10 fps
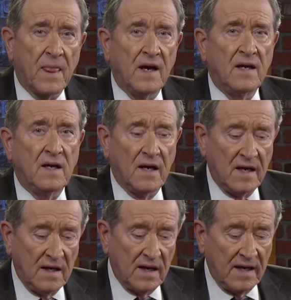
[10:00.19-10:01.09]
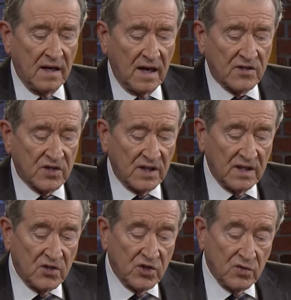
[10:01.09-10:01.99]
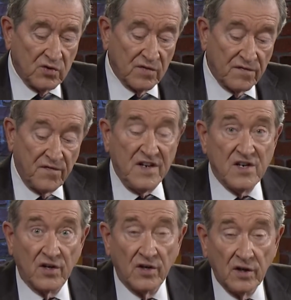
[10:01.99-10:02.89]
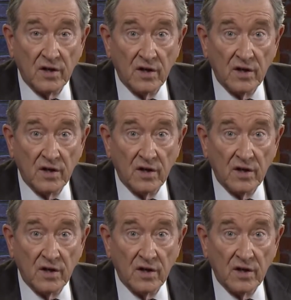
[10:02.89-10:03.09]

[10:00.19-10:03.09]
And he, he likes to get you to fear